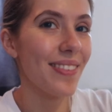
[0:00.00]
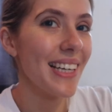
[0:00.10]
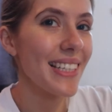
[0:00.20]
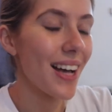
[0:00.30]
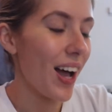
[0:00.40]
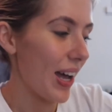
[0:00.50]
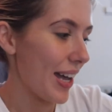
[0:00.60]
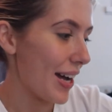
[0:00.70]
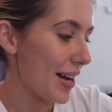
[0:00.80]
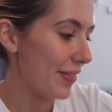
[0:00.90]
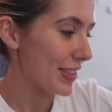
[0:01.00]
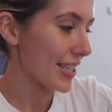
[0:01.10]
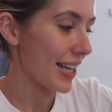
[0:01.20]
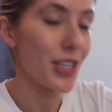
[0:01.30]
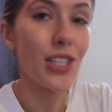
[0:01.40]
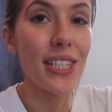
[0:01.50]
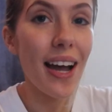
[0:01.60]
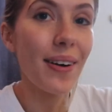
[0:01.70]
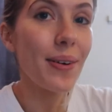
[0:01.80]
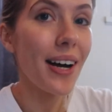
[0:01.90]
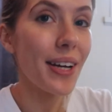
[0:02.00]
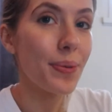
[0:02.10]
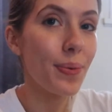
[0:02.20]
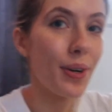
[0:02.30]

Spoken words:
lovelies, I have just had a shower and a